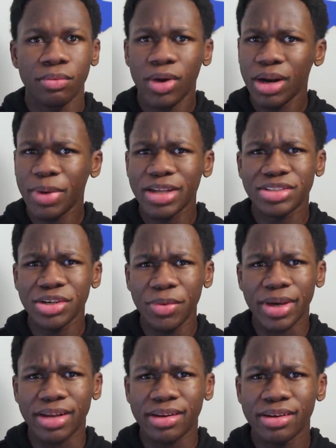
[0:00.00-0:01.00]
What am I
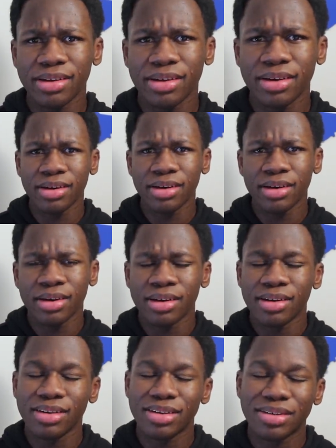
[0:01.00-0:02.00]
doing?
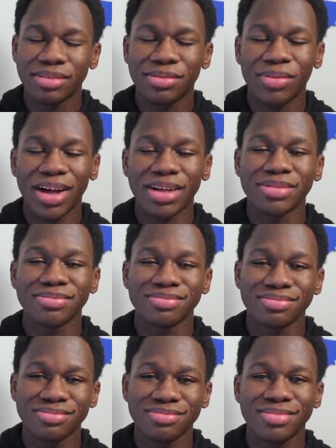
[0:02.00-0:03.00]
Well,
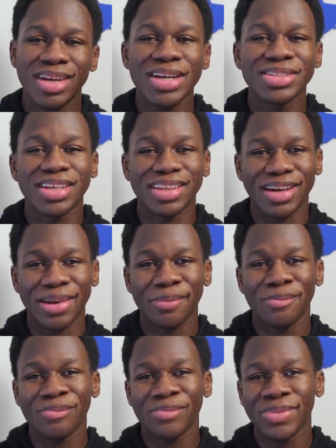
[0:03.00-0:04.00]
here's the thing.
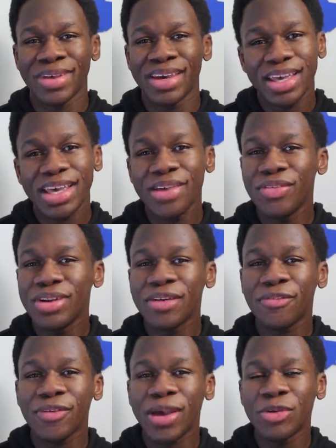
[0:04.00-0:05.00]
Even
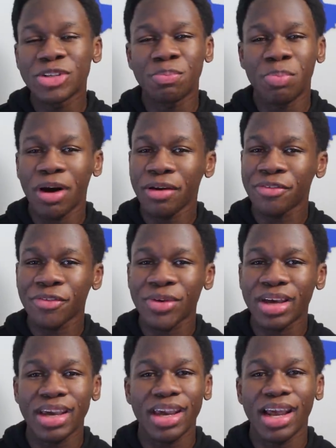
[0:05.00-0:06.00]
if it was bug
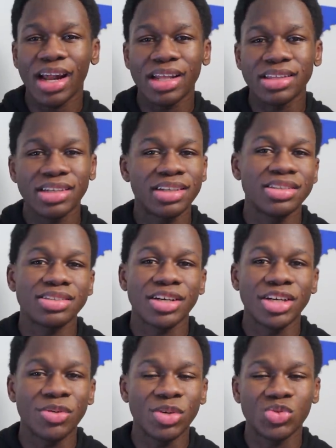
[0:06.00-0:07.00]
free and I didn't
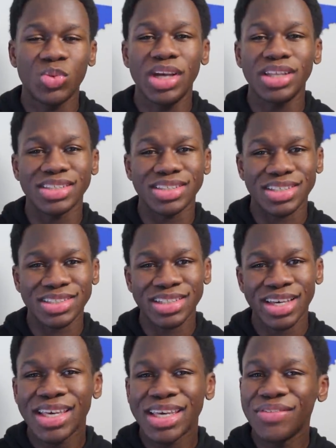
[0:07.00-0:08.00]
tell you its
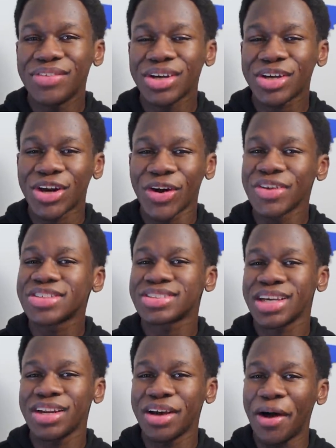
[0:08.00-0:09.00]
weaknesses, given the current
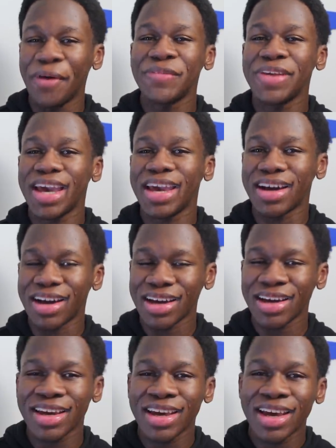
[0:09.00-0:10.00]
state of the
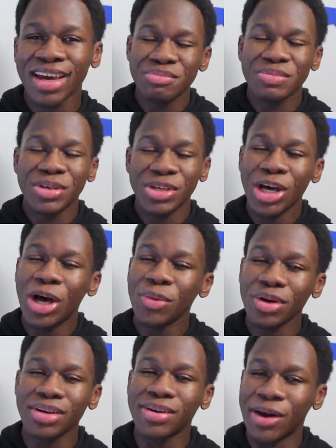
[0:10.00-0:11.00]
AI, y'all
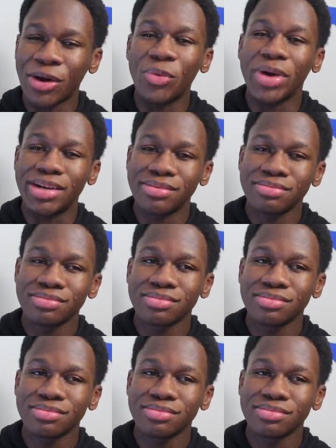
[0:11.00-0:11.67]
were gonna win.